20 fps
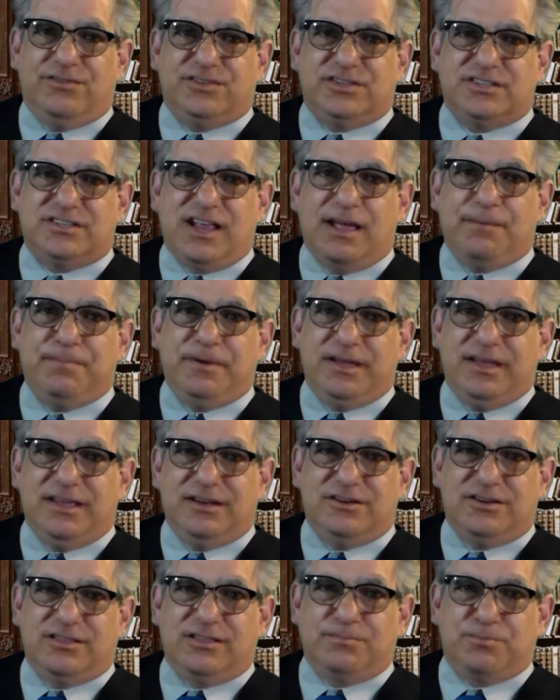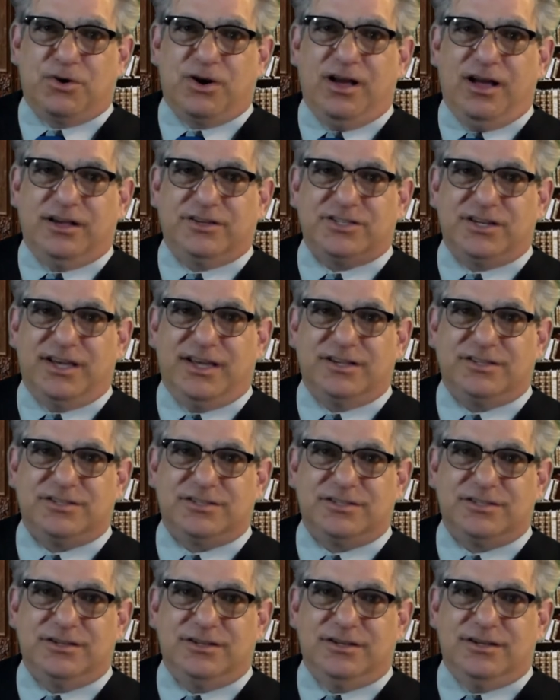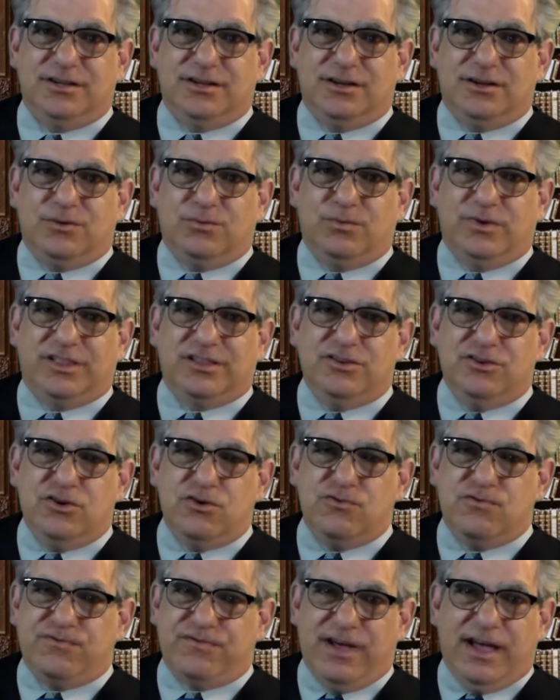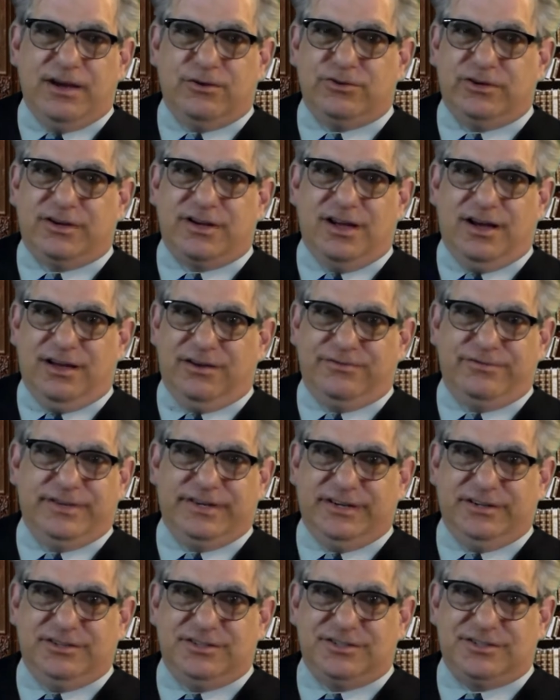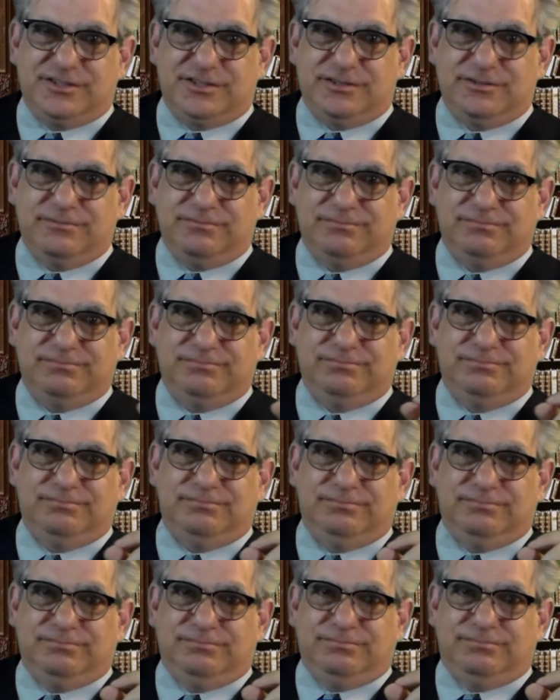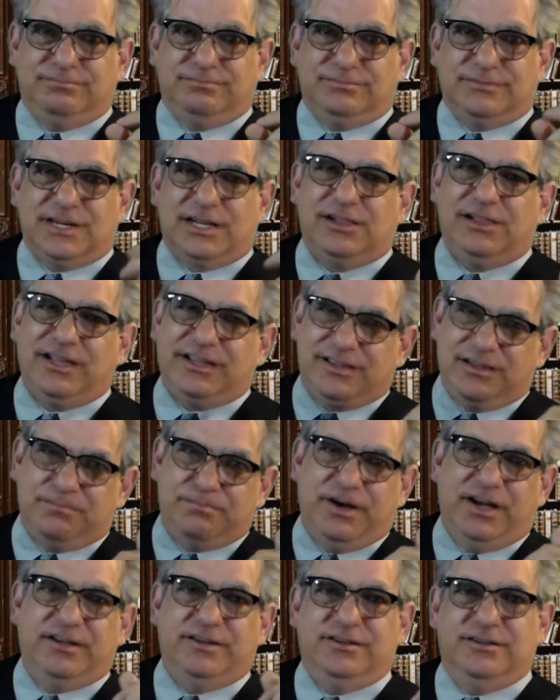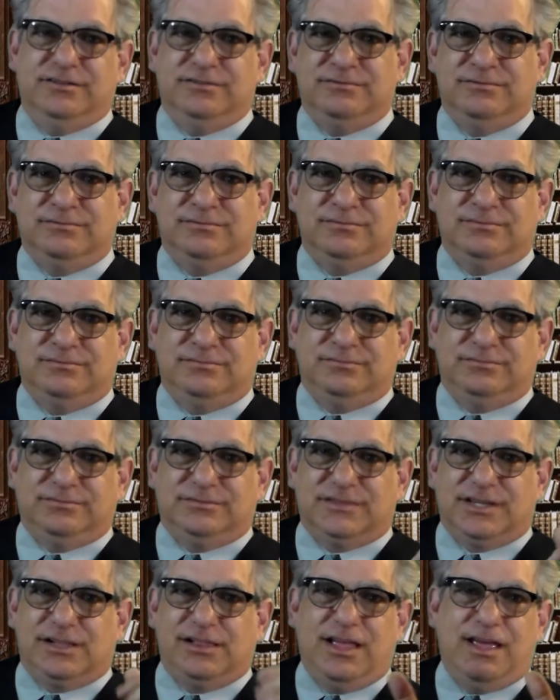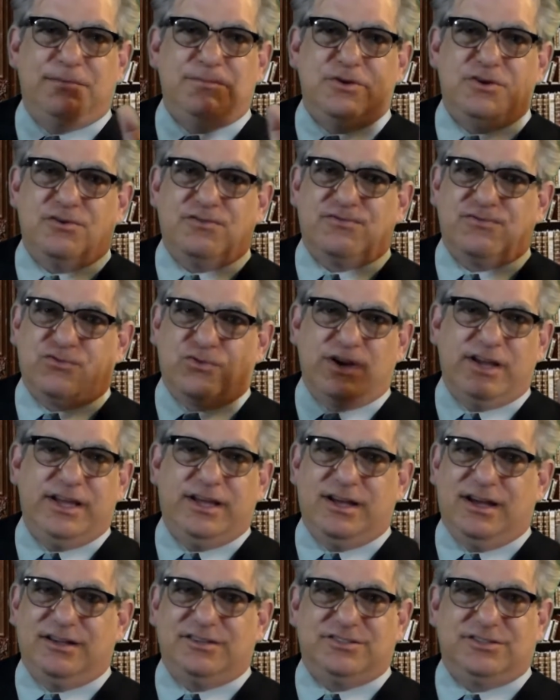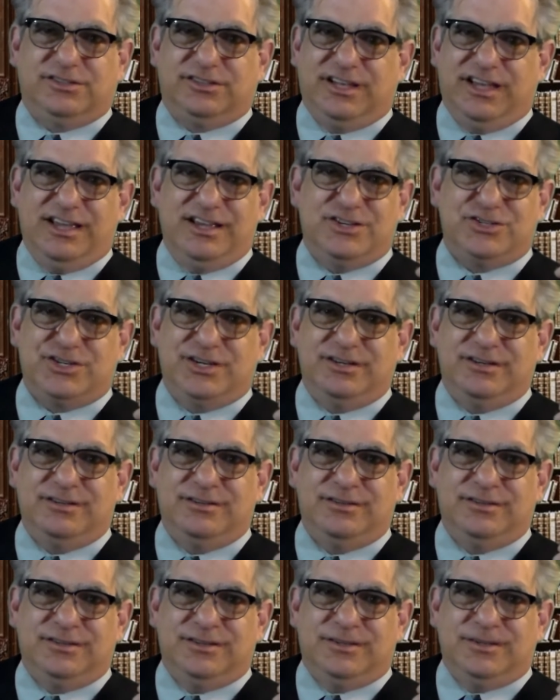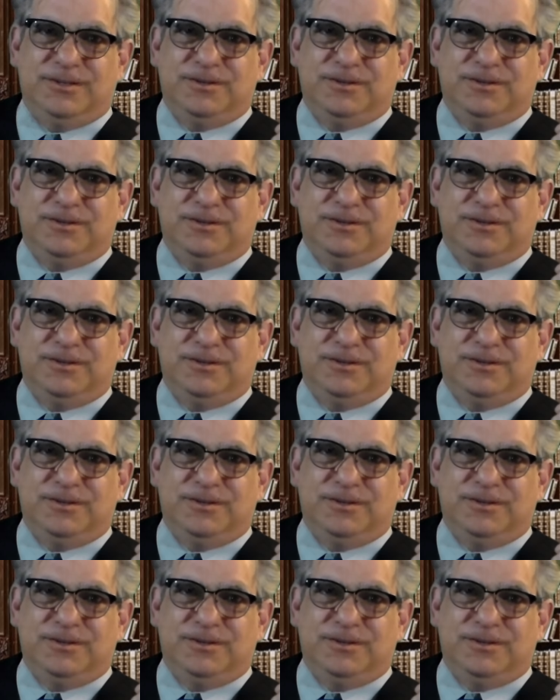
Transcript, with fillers: of stepping into the process with newfound confidence. Click the button, claim your free consultation,